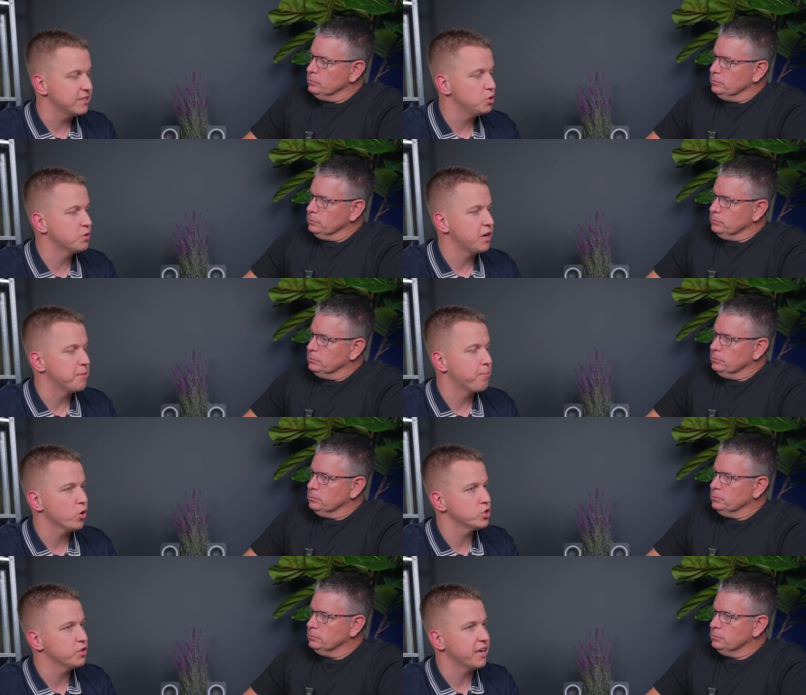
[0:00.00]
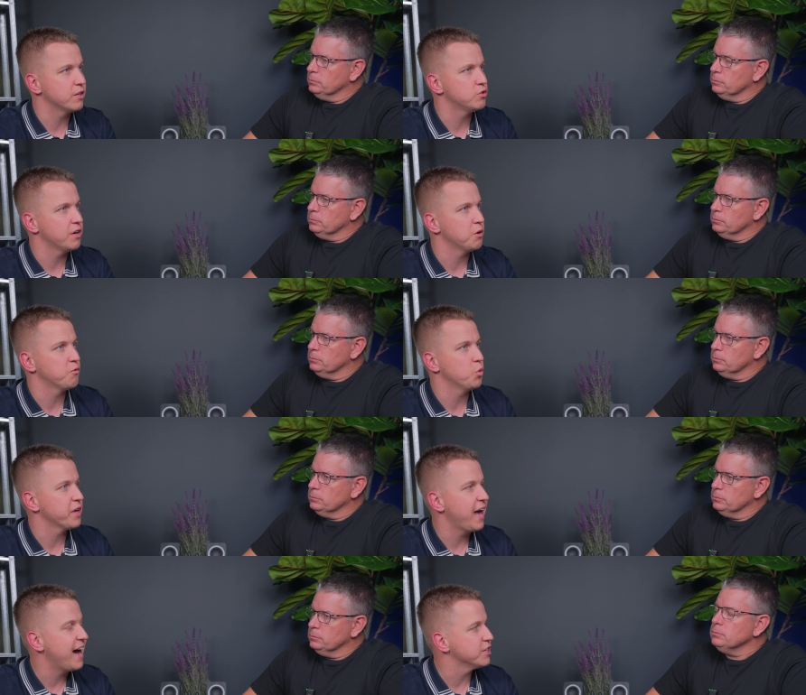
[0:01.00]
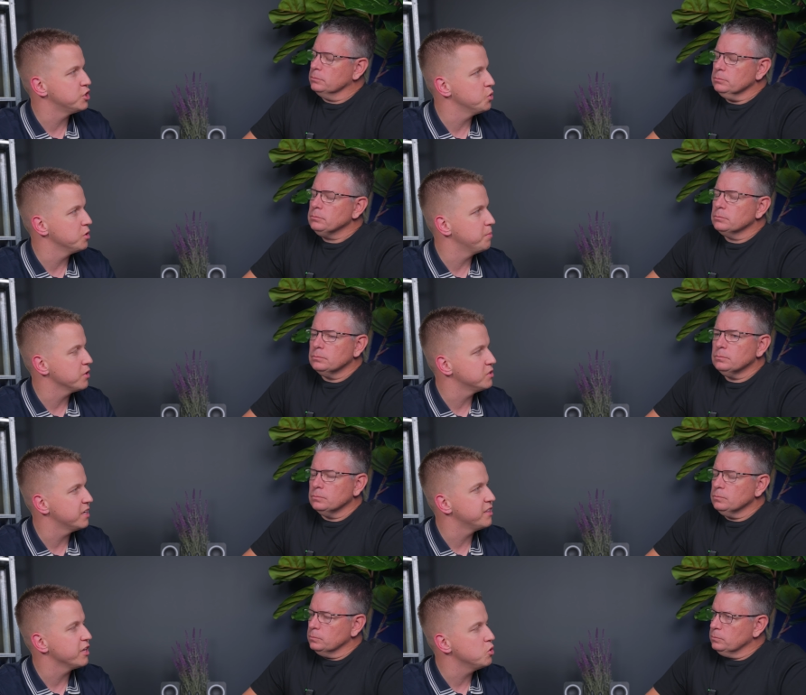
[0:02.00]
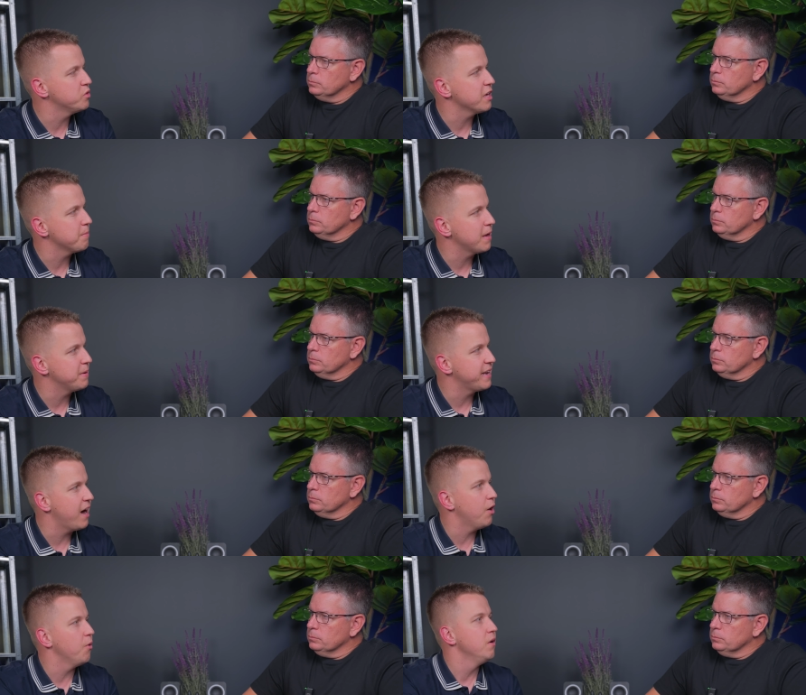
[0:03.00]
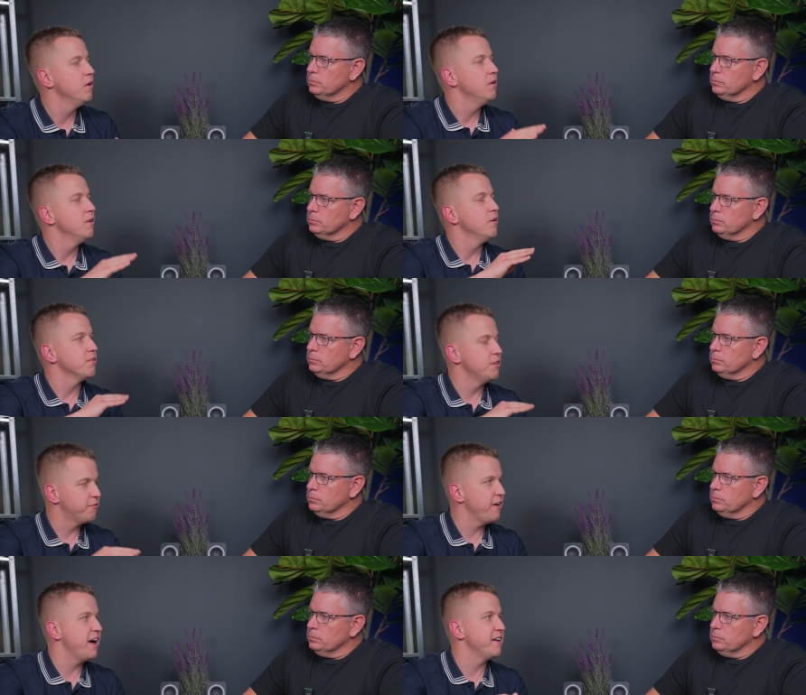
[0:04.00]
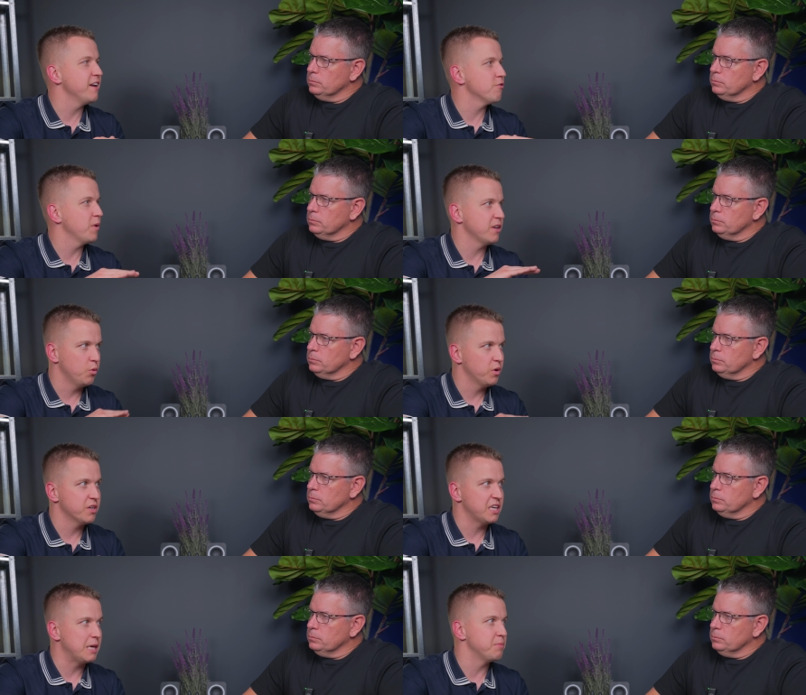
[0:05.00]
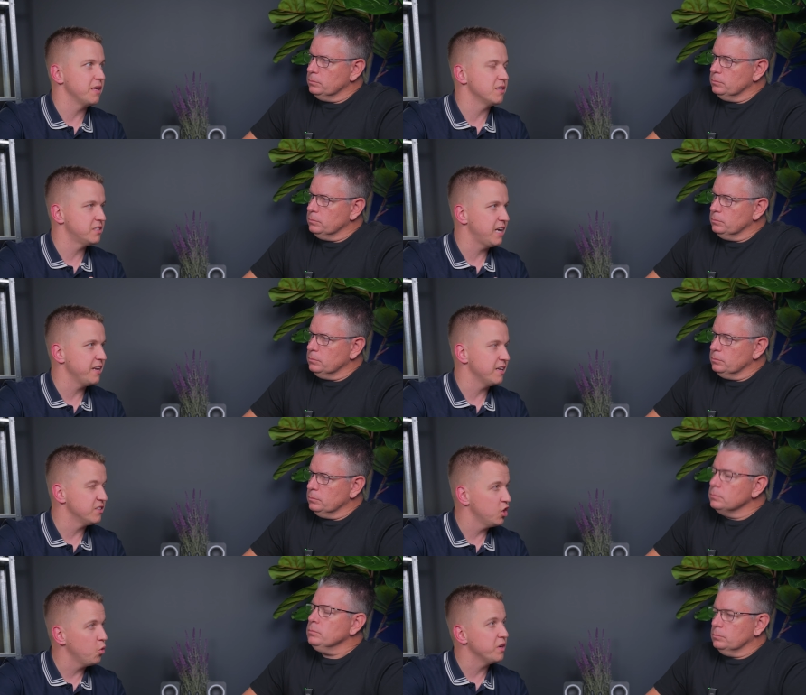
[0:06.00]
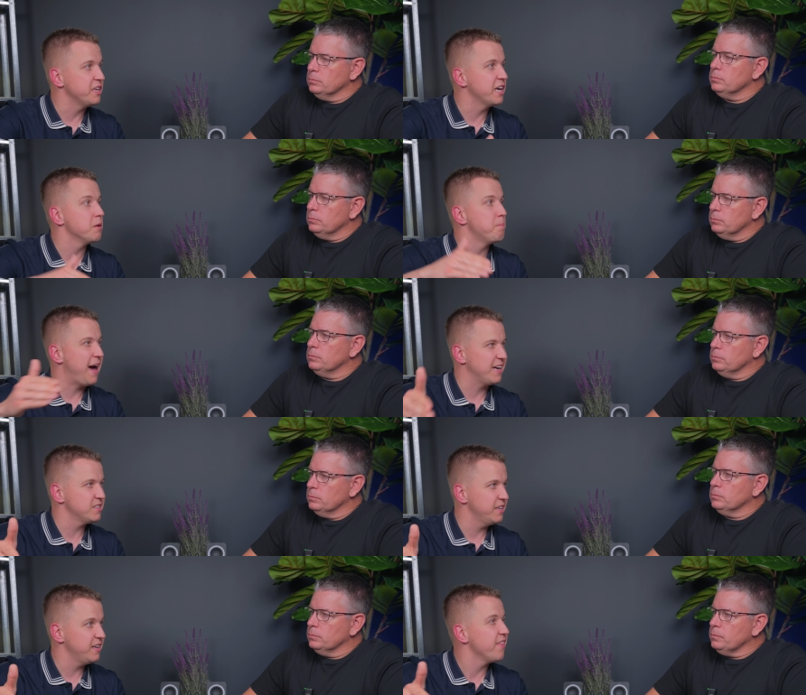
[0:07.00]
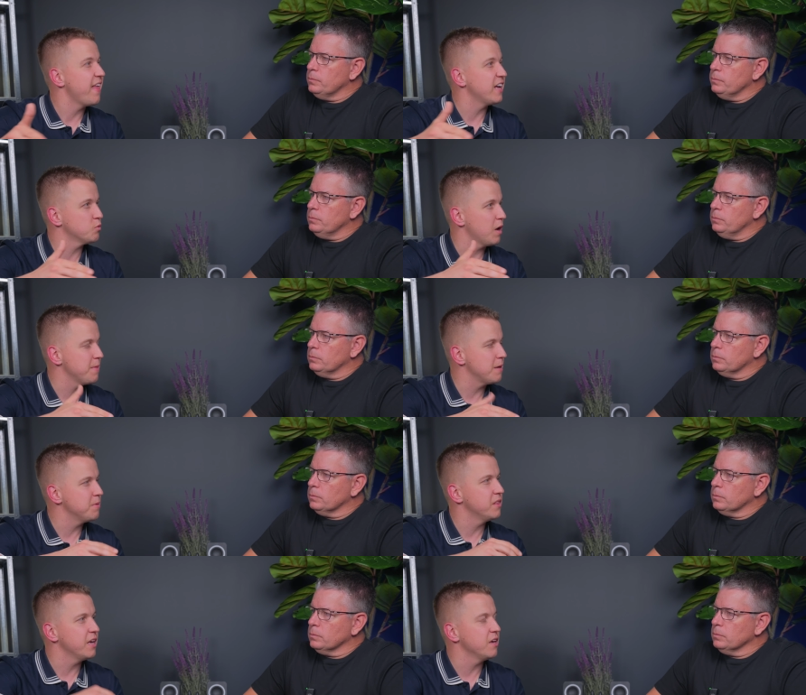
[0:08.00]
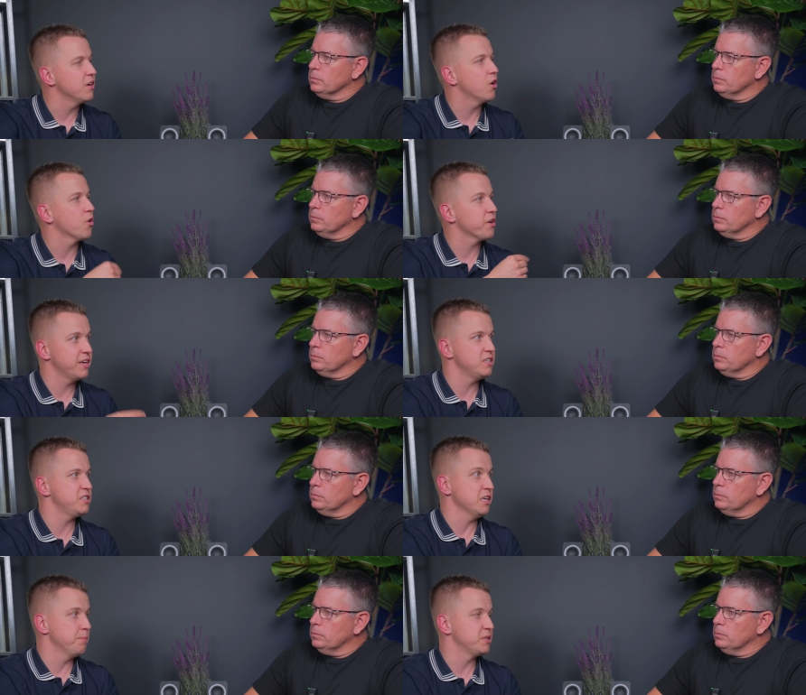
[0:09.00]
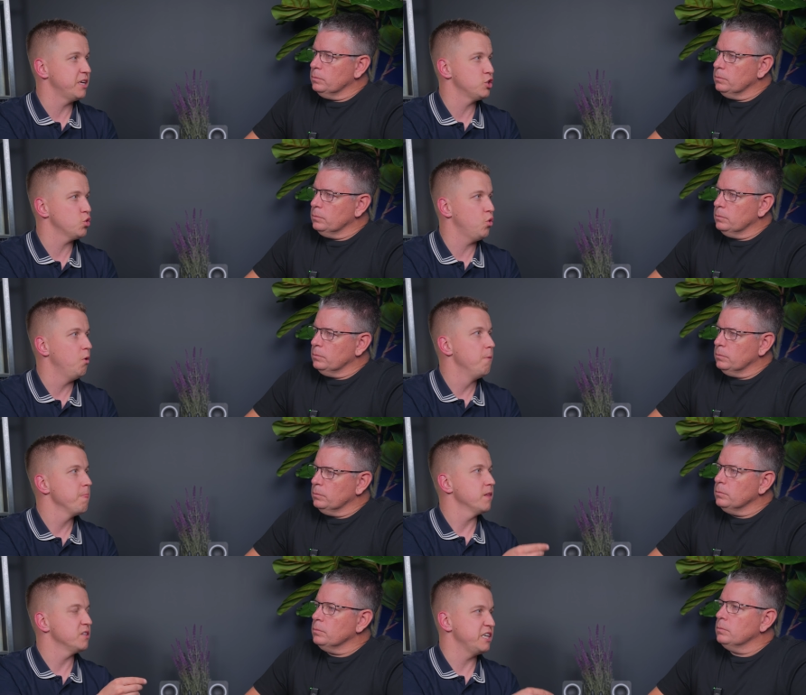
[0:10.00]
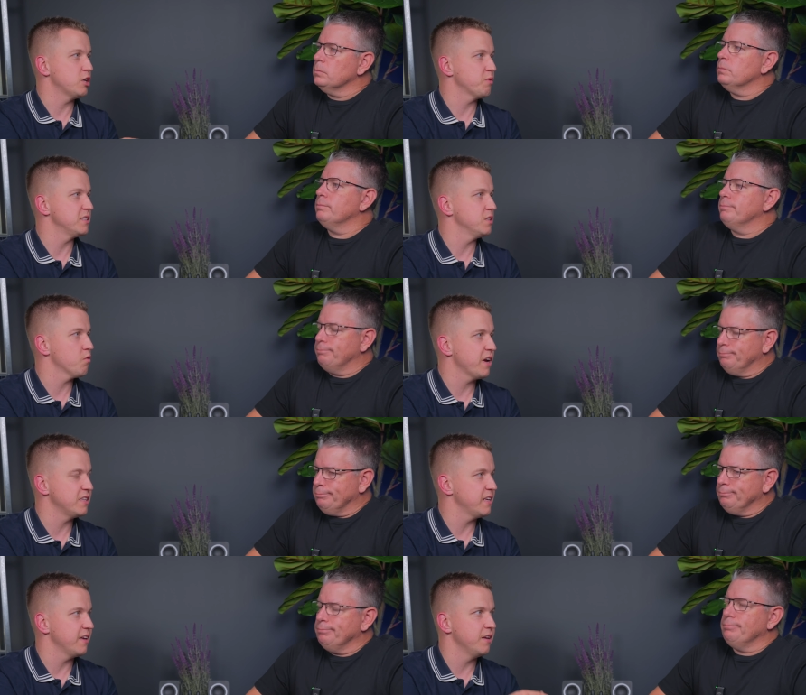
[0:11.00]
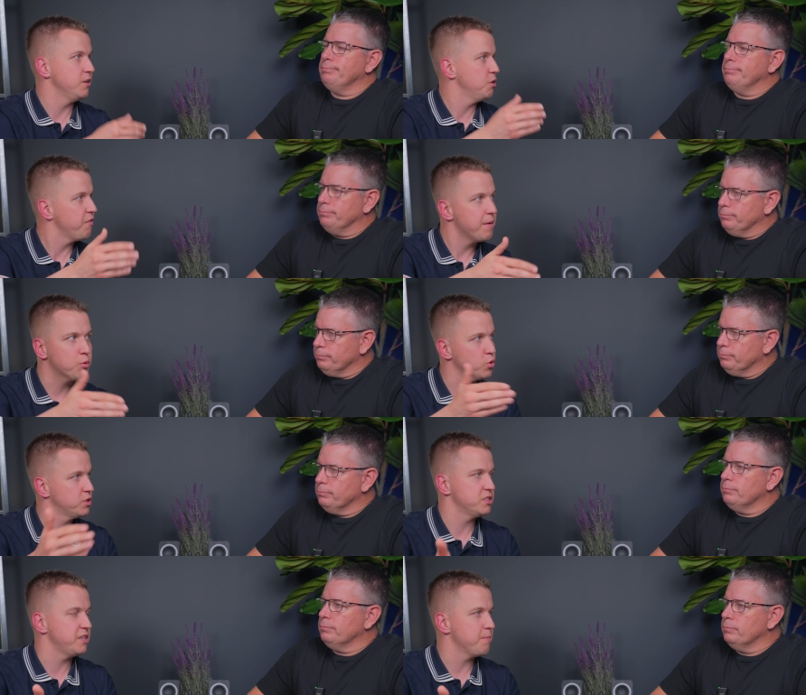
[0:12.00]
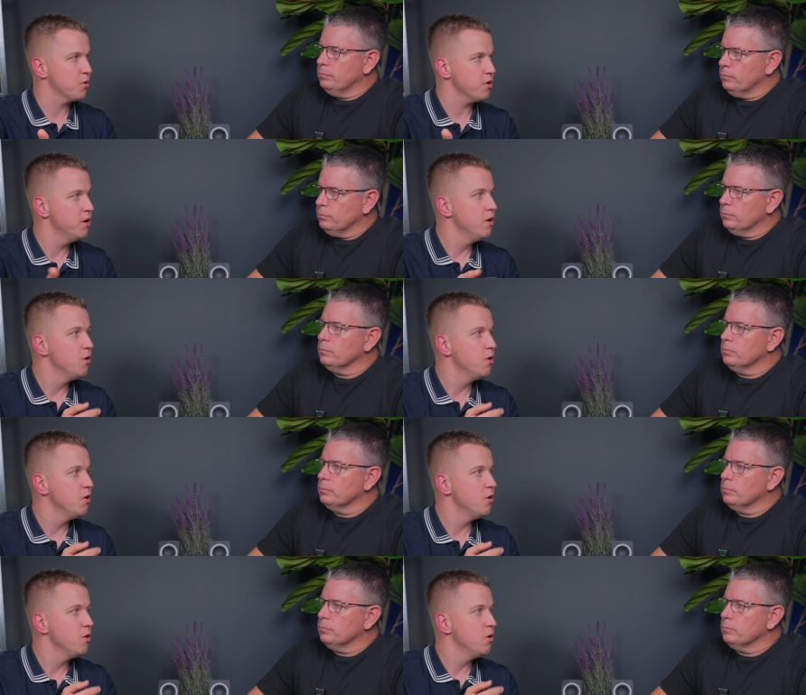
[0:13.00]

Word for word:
Speaker 1: I guess you kind of partially answered, I don't know if you want to add to it, but you said that you think maybe now the Fed and everybody can want to keep things steady until we get past it. And that's why maybe they are hinting a potential decrease in rates in November or December.